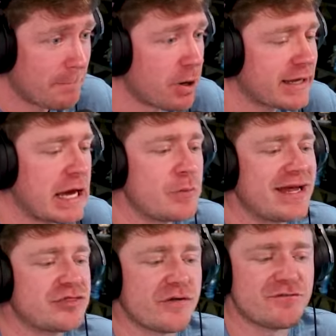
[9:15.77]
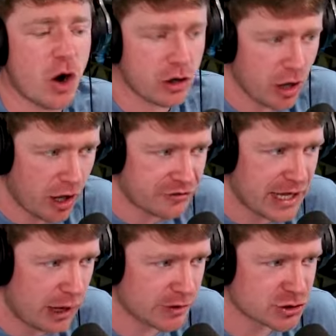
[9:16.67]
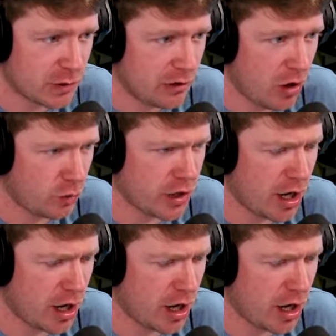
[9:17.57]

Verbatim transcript: But can we get the Vargoth down as well? Hold